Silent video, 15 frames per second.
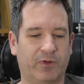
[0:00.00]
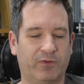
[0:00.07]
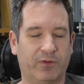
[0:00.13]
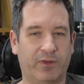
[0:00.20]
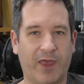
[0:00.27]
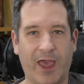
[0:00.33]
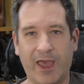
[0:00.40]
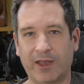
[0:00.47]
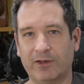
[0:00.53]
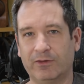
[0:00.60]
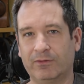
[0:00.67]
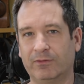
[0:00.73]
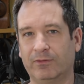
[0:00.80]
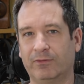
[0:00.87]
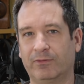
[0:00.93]

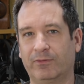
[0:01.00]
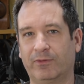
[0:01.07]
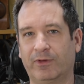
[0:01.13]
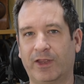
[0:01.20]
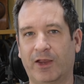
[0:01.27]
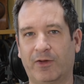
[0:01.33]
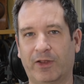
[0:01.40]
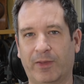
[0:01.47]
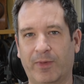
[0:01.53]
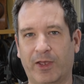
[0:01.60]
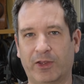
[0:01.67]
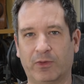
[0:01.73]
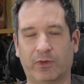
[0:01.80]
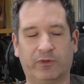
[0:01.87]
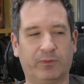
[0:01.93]
than caring
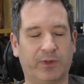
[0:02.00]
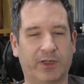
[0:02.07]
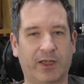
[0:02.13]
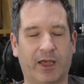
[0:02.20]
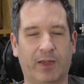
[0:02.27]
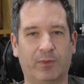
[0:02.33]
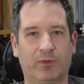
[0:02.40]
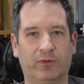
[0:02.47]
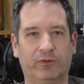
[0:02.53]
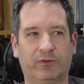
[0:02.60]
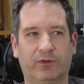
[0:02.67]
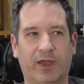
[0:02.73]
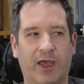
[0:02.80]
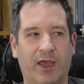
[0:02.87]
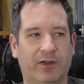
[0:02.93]
about USB
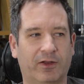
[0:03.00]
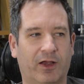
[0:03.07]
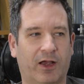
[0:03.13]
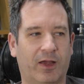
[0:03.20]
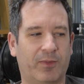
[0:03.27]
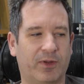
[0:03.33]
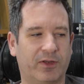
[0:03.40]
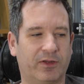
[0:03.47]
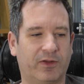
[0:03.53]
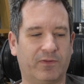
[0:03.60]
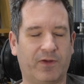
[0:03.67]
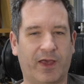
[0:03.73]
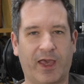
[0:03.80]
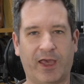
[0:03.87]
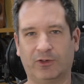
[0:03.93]
cables. And I mean,
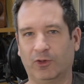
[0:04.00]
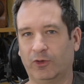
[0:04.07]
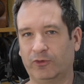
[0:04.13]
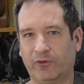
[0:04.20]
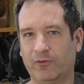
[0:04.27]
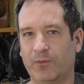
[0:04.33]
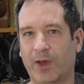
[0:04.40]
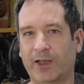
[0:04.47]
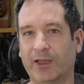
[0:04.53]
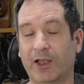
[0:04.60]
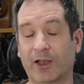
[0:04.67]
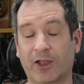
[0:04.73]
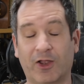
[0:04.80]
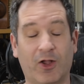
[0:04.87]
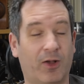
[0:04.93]
if I had lots of
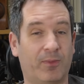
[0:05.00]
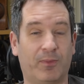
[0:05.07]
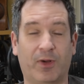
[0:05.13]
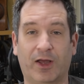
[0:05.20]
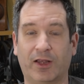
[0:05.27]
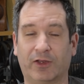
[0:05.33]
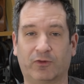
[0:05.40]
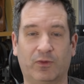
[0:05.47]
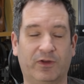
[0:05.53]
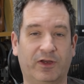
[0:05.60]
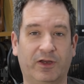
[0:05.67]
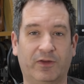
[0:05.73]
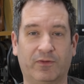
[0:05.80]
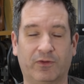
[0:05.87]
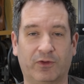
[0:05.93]
money, I could go out and buy like
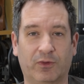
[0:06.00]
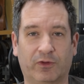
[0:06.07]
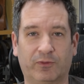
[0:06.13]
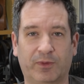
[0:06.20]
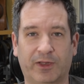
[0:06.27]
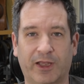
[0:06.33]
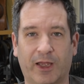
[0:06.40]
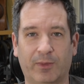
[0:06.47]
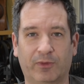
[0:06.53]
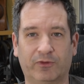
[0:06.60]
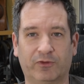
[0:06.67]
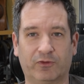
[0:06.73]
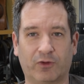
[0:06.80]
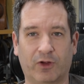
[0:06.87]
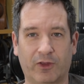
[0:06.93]
20 different USB
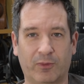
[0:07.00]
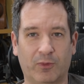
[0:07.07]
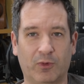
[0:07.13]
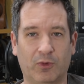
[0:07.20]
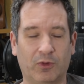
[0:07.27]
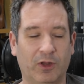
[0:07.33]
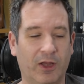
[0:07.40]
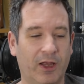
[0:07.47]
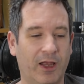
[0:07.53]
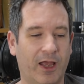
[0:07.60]
cables and try them all,